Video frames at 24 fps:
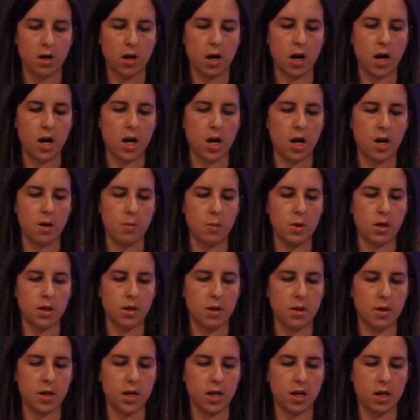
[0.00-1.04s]

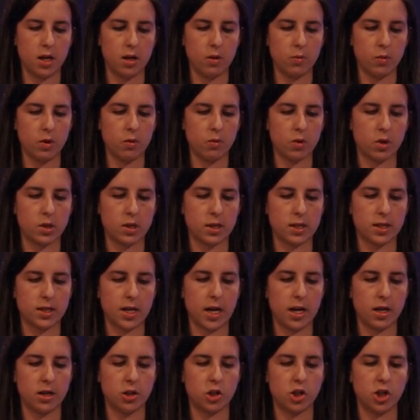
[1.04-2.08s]
Then we will
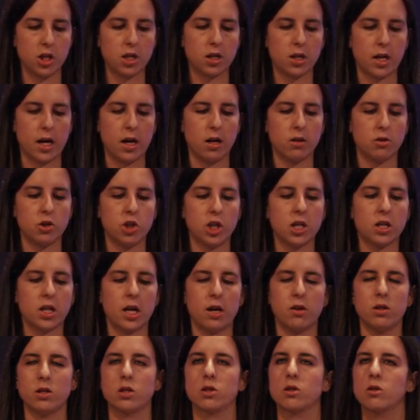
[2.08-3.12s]
set gcloud.
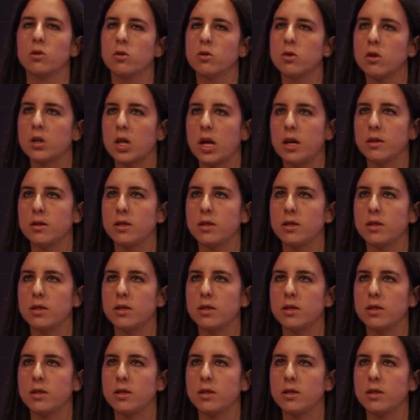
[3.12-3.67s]
Gcloud is the Google Cloud